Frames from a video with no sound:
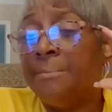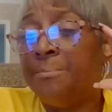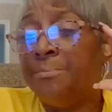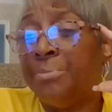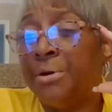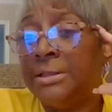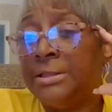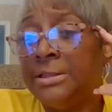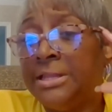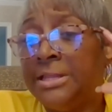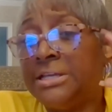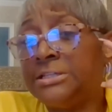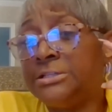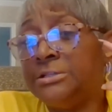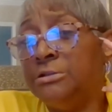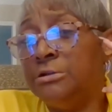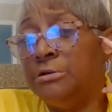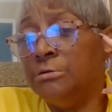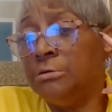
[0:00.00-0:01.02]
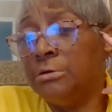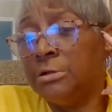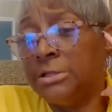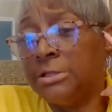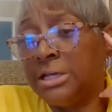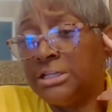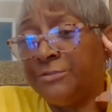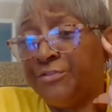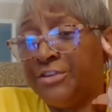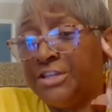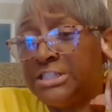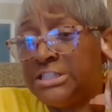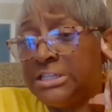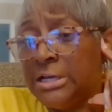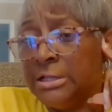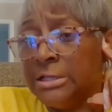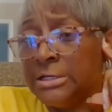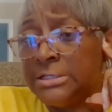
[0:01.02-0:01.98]
but this
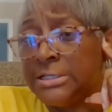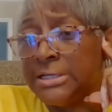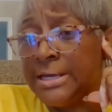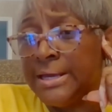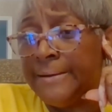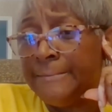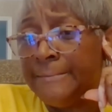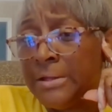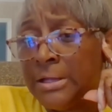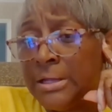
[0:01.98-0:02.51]
facility